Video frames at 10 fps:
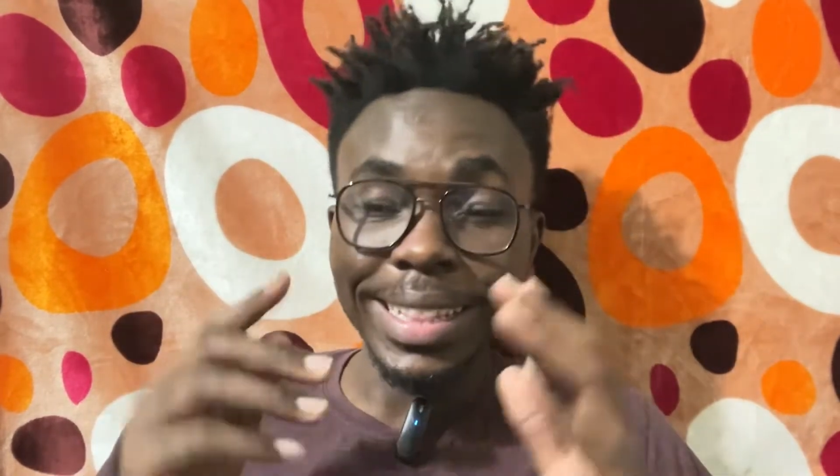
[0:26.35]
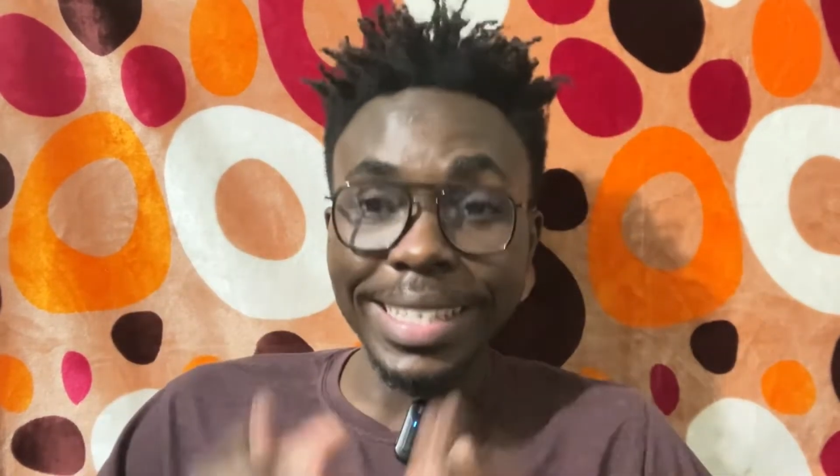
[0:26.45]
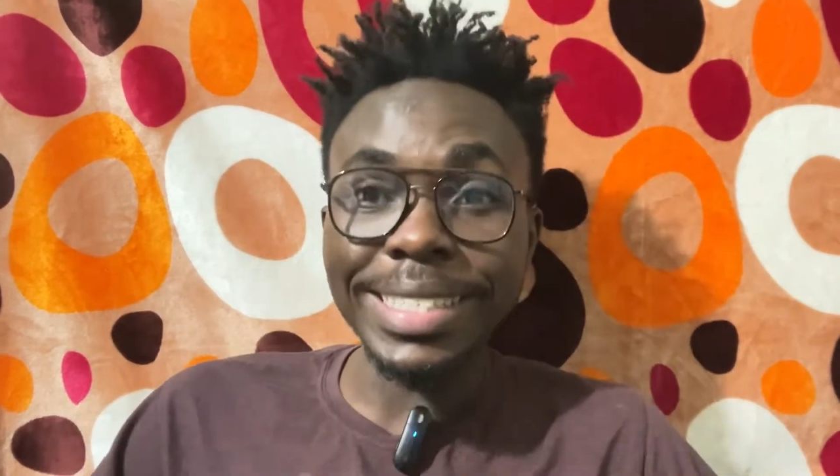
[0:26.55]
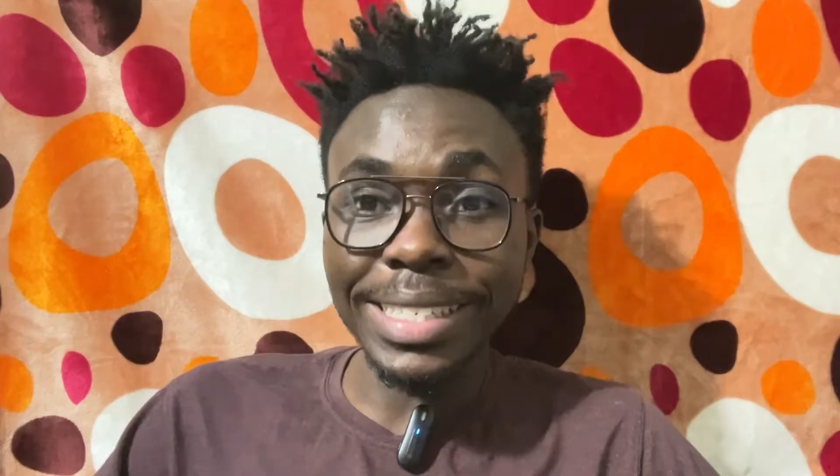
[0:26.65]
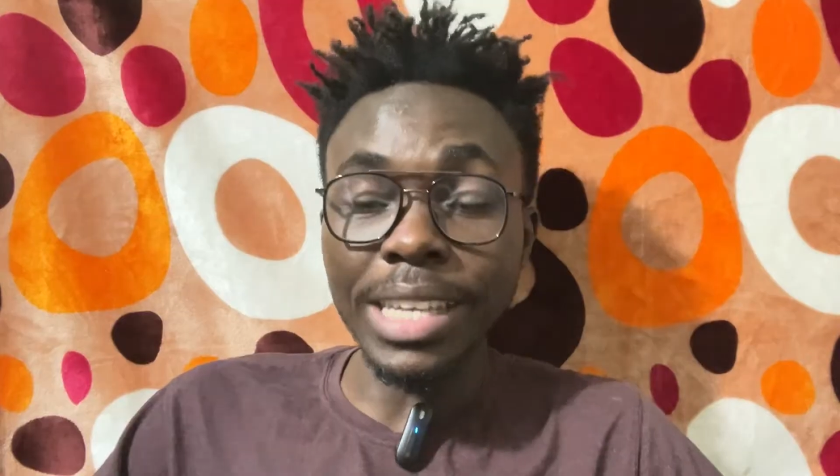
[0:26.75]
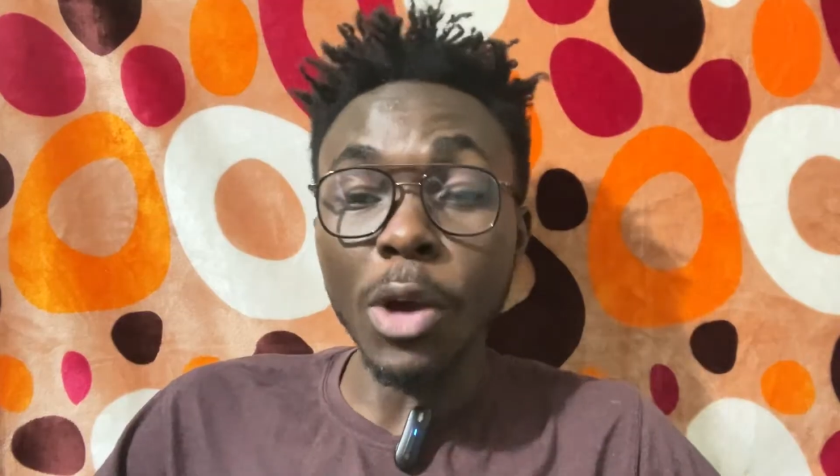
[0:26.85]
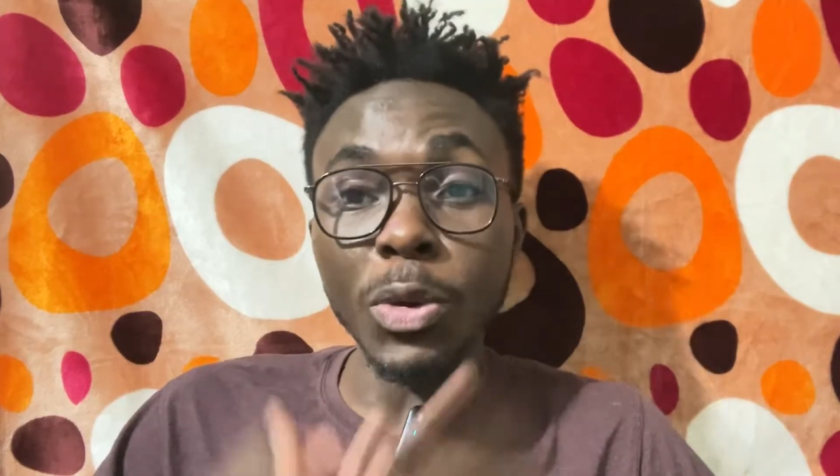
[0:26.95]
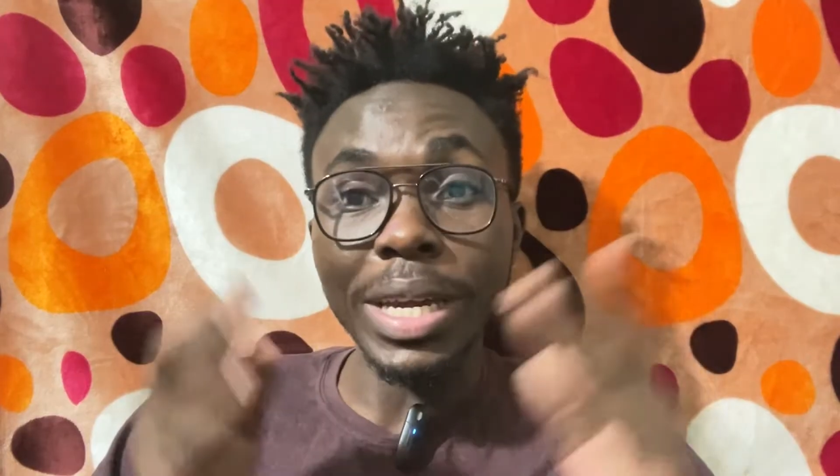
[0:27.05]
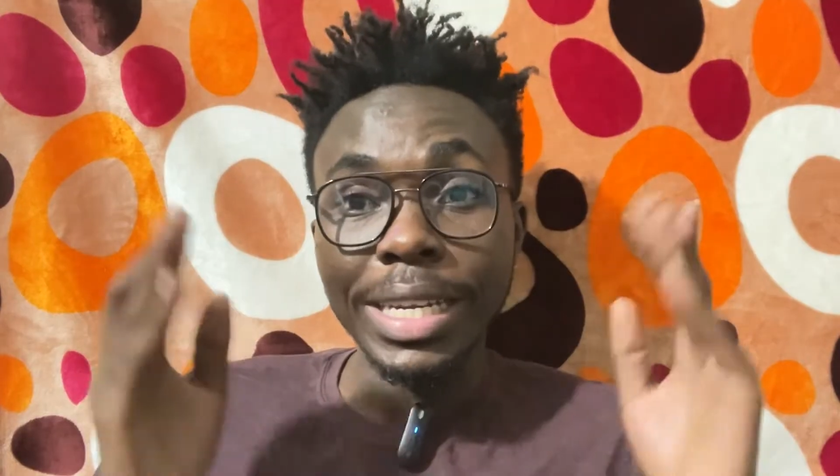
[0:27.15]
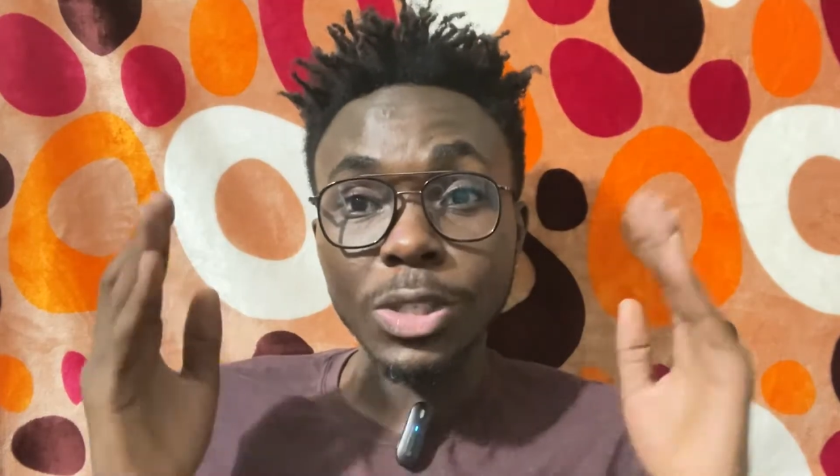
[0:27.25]
This is how
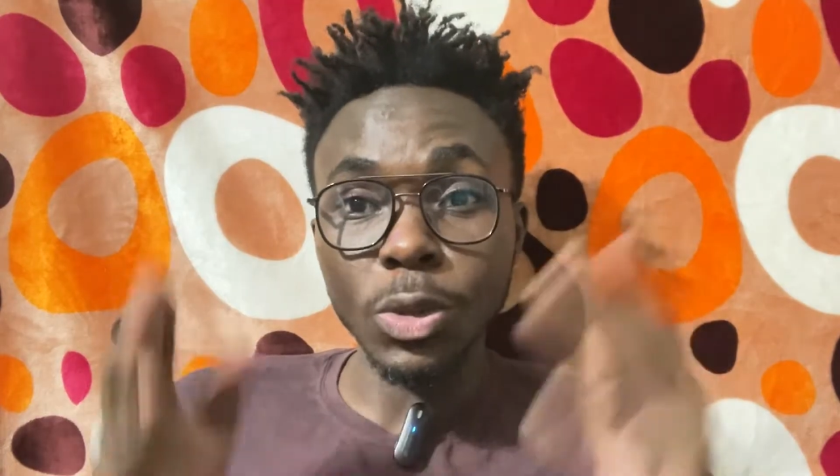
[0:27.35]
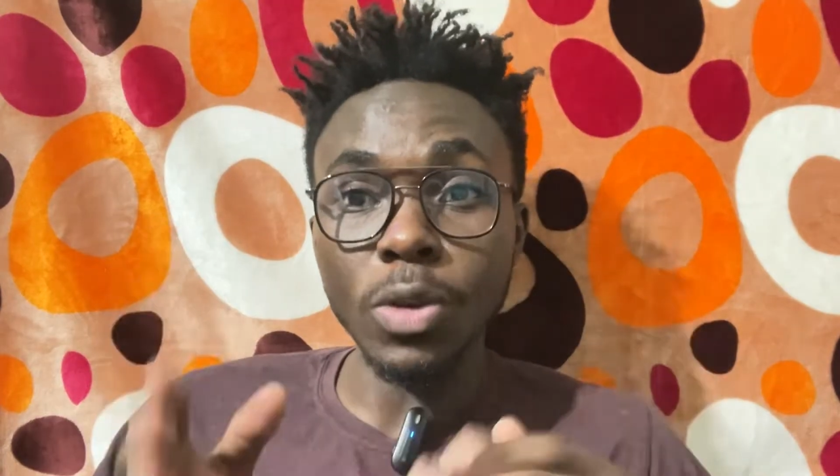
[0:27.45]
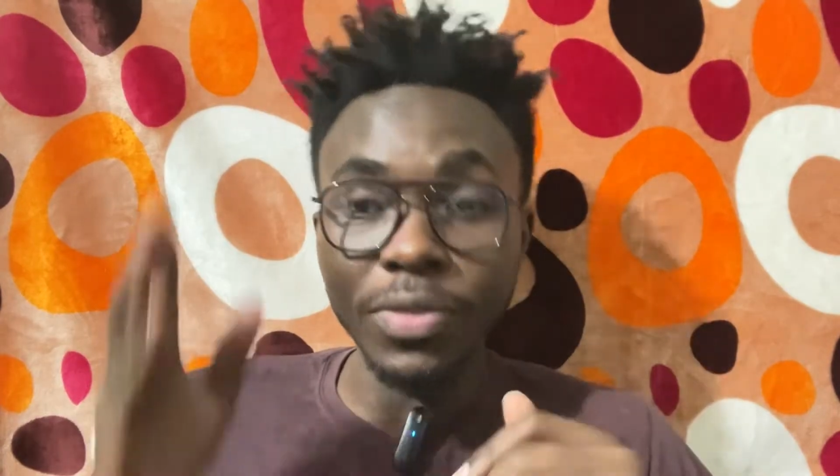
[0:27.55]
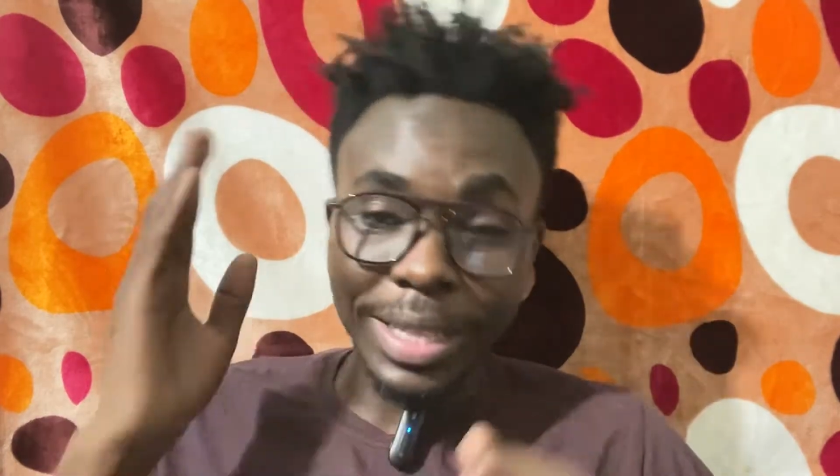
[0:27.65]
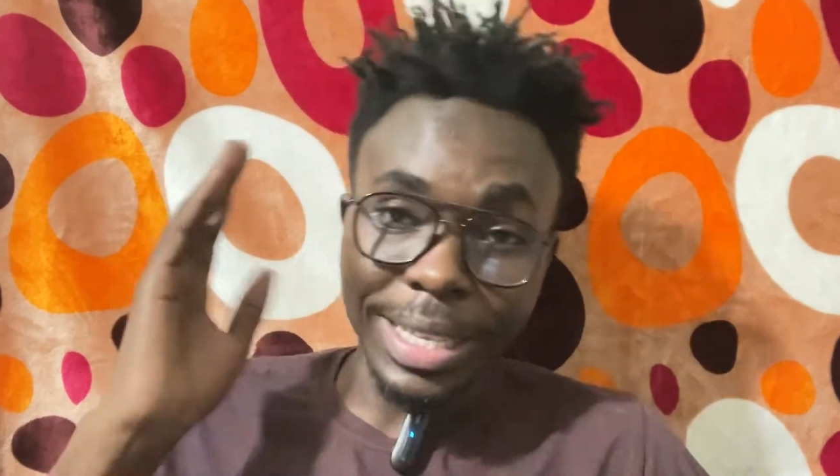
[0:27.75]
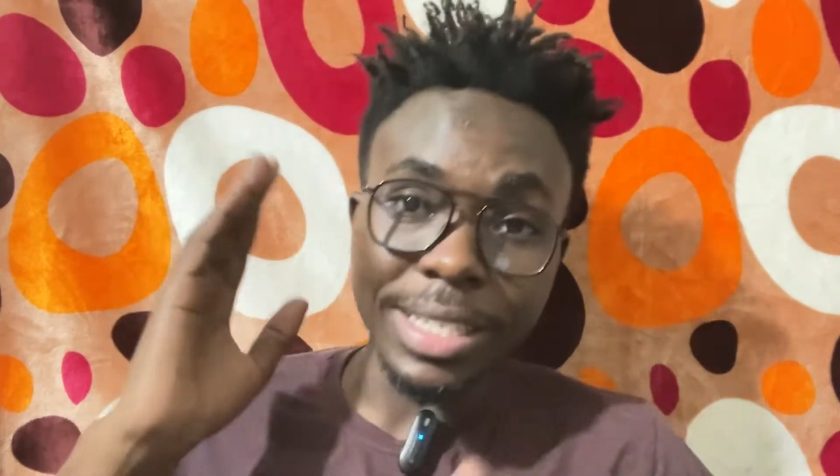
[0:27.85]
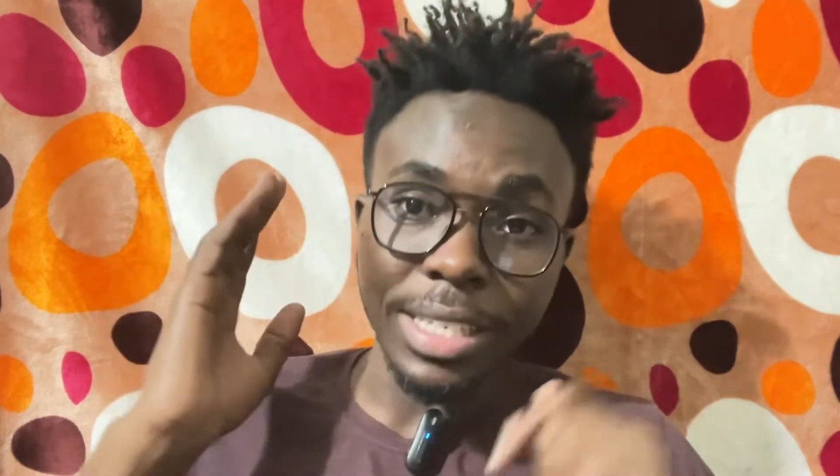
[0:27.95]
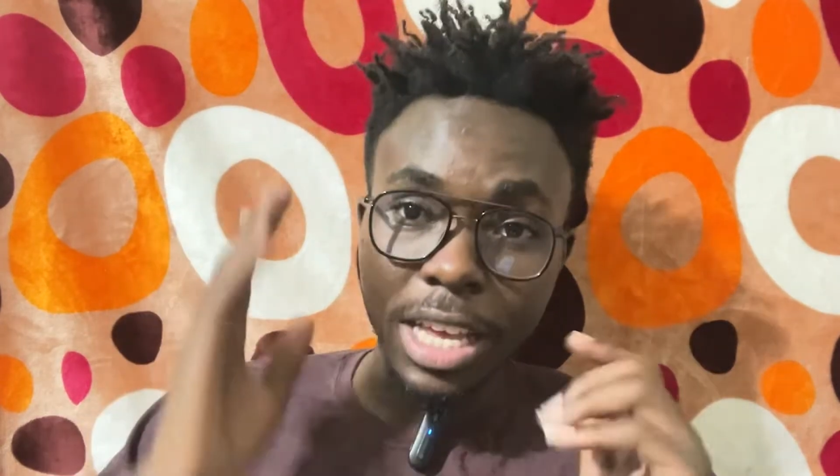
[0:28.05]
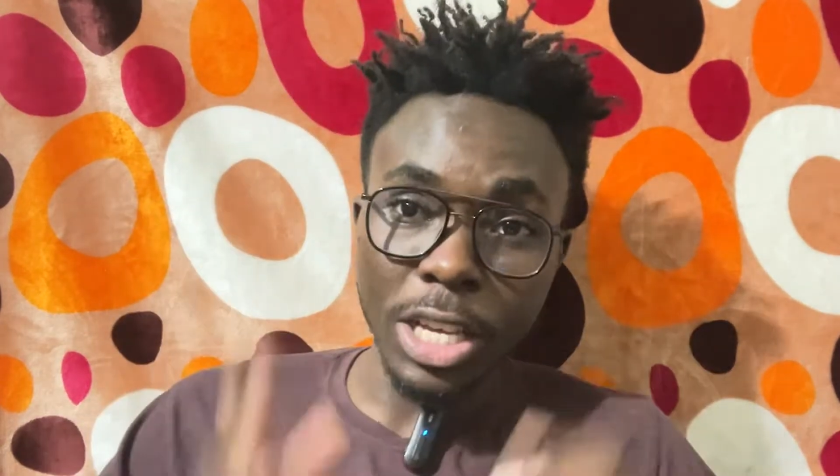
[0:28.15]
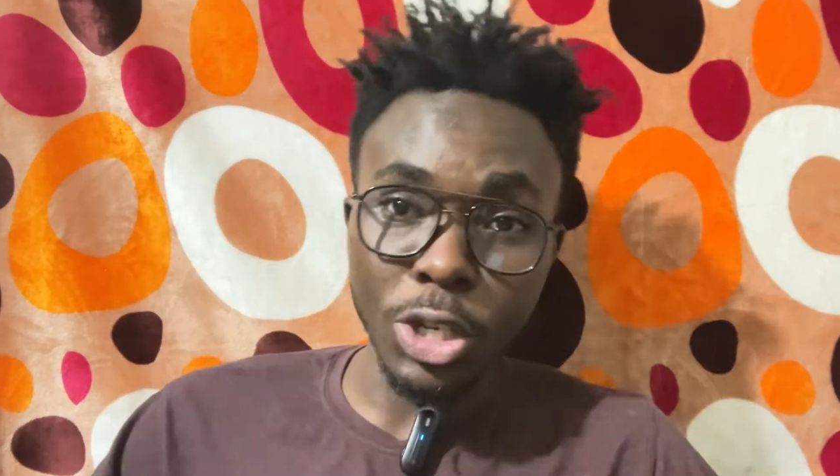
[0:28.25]
you can solve
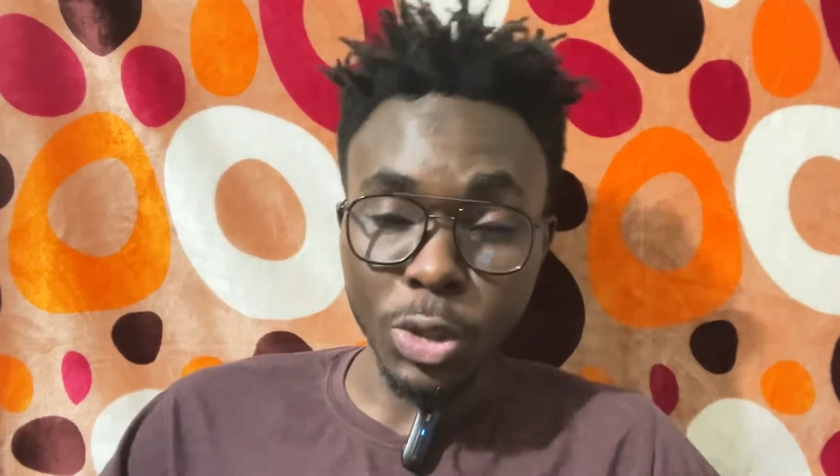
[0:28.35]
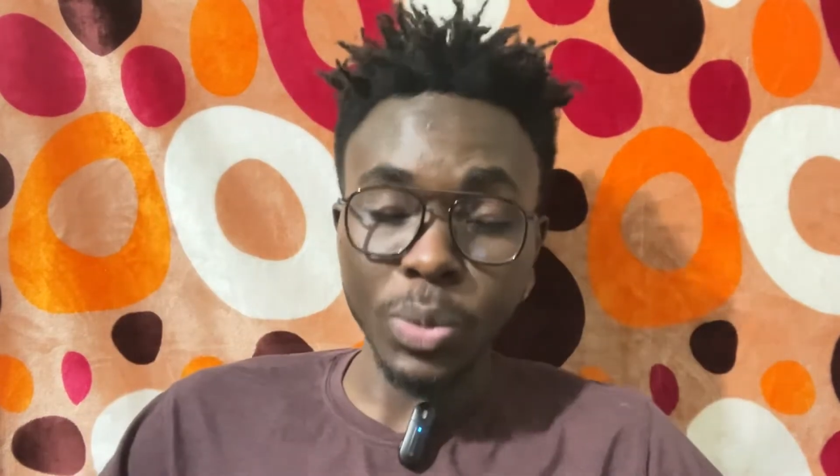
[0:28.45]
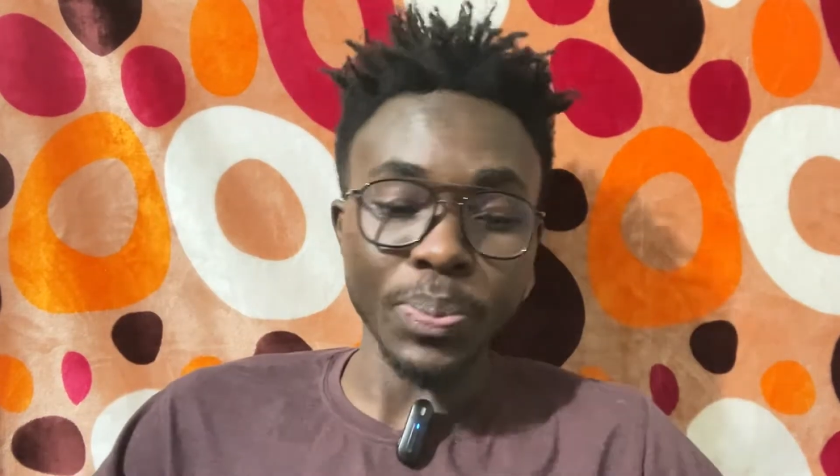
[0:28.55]
this issue.